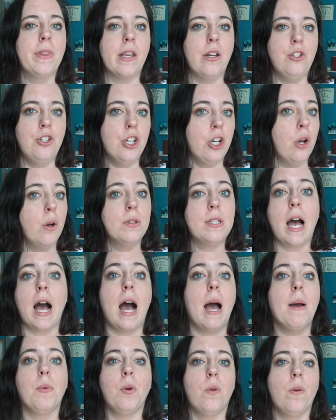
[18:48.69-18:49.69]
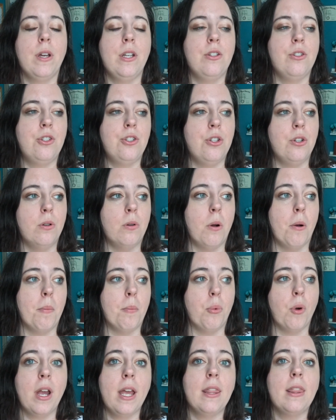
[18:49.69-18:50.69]
And she goes, I'm going to
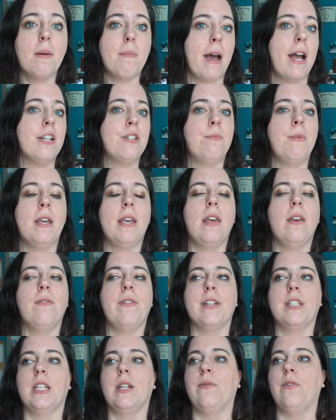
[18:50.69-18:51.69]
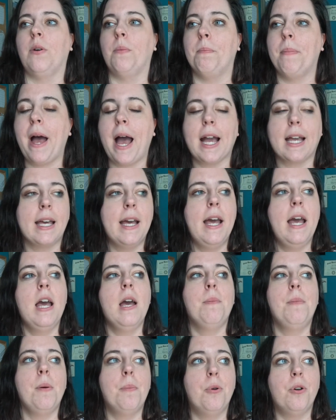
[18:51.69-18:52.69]
bring the matchmaking festival back.
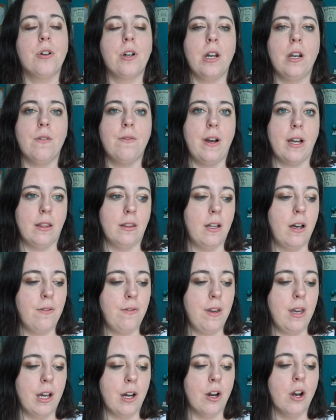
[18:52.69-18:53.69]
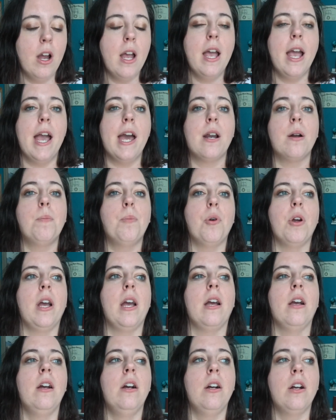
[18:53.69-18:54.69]
People are going to find love here. It'll
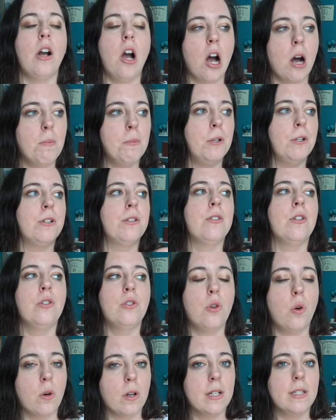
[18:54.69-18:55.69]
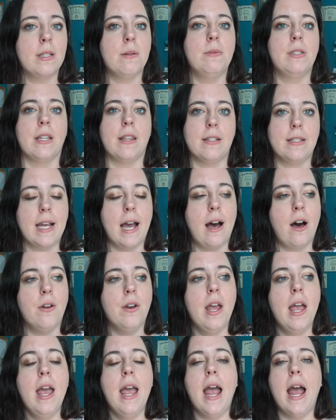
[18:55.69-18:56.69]
bring commerce, tourism to the
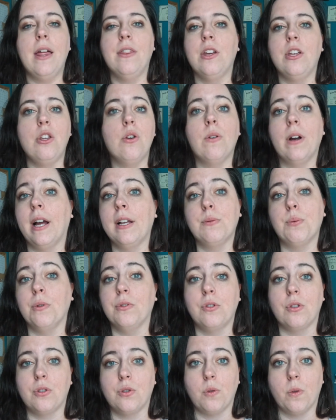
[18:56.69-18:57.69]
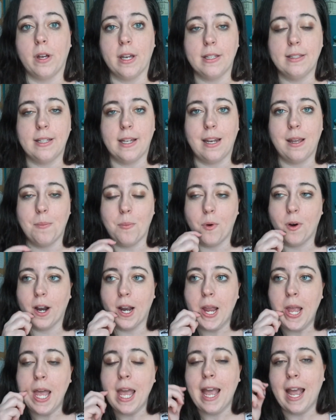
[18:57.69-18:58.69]
town, and then you guys won't destroy us anymore.